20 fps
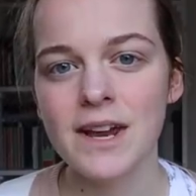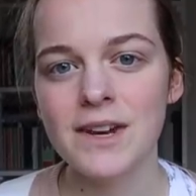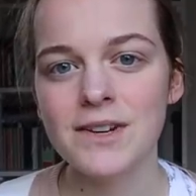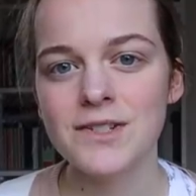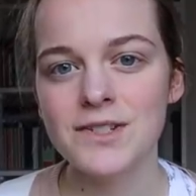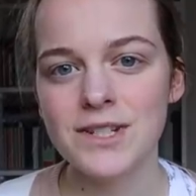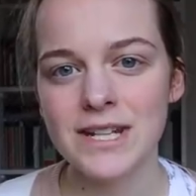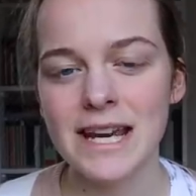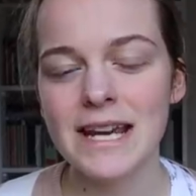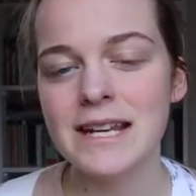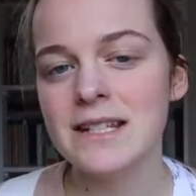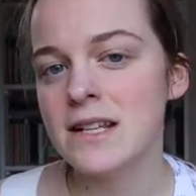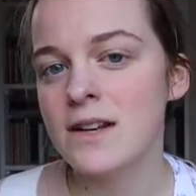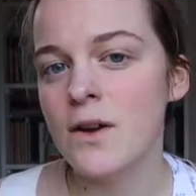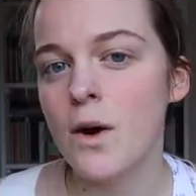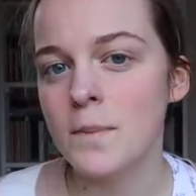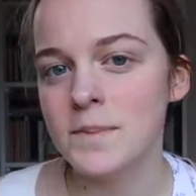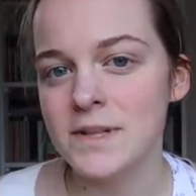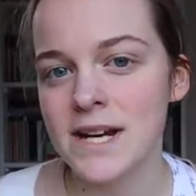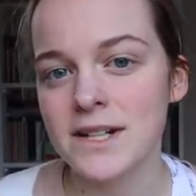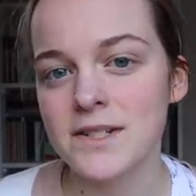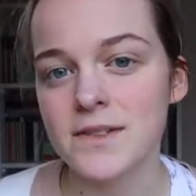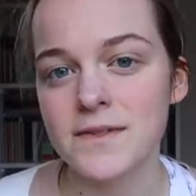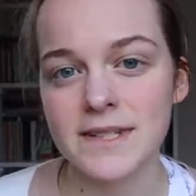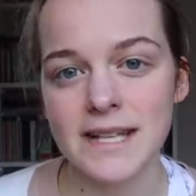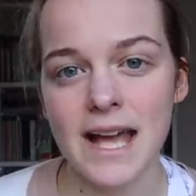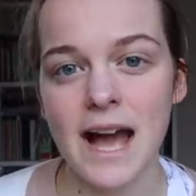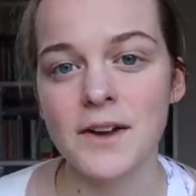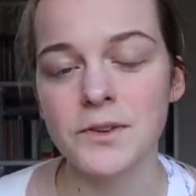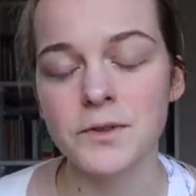She is an object of
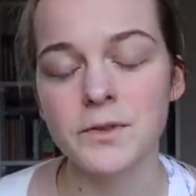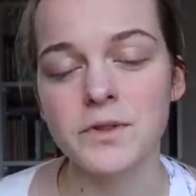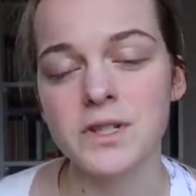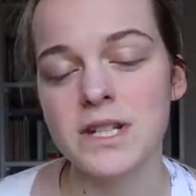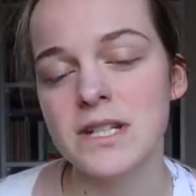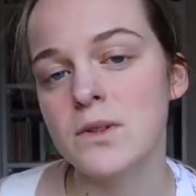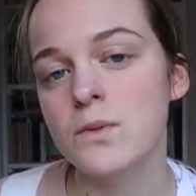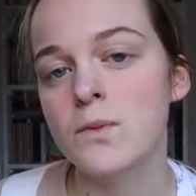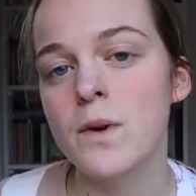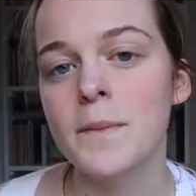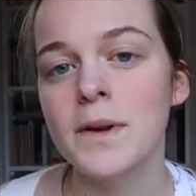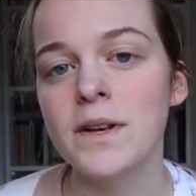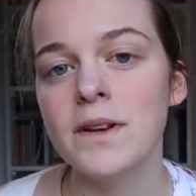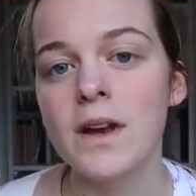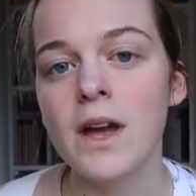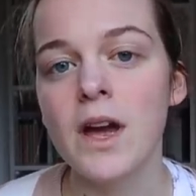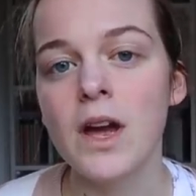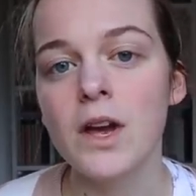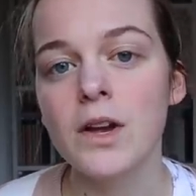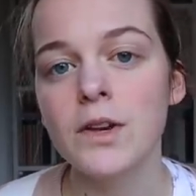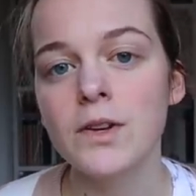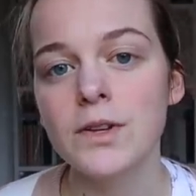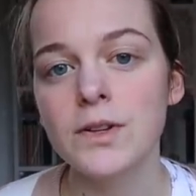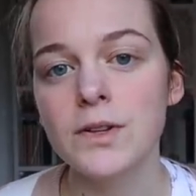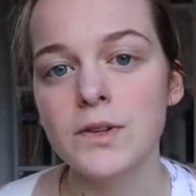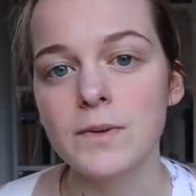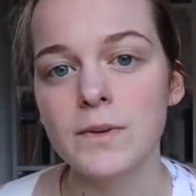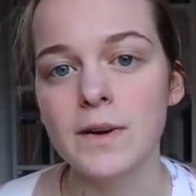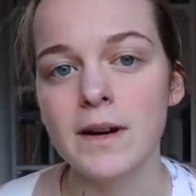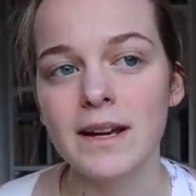scandal. She's a woman
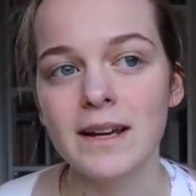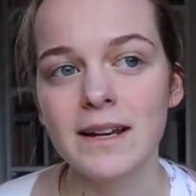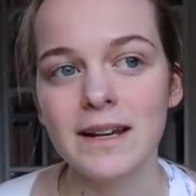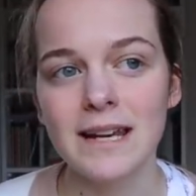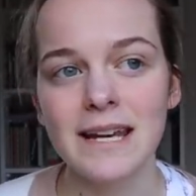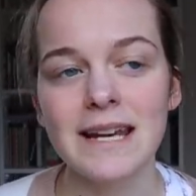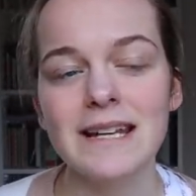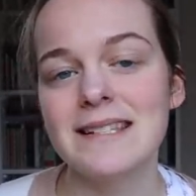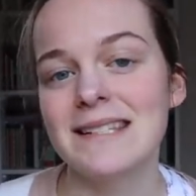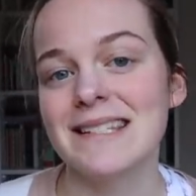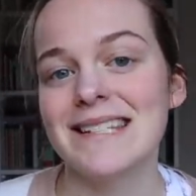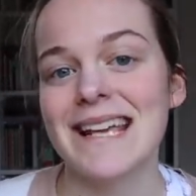who is